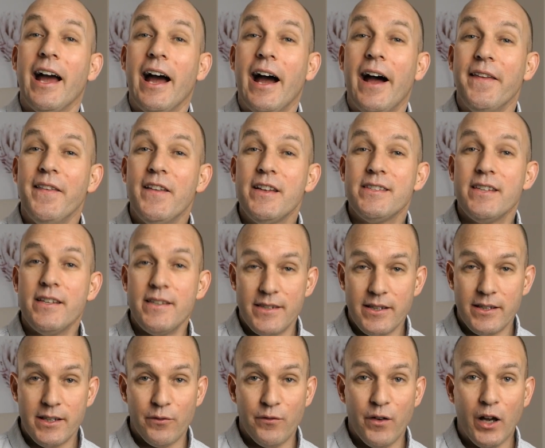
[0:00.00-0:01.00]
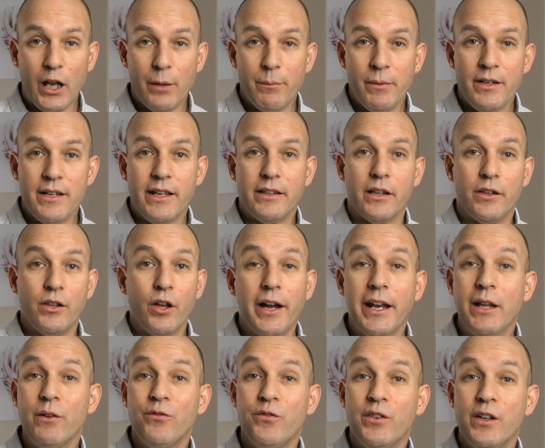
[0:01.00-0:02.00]
And this is the development in the
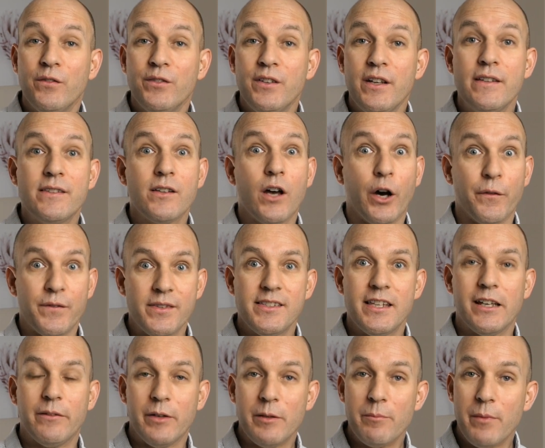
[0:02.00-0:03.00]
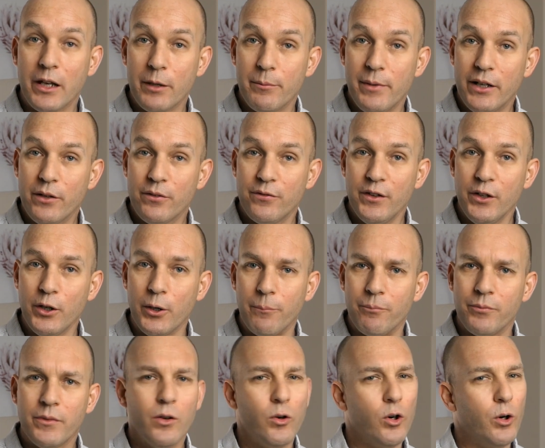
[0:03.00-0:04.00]
1950s of 70mm film,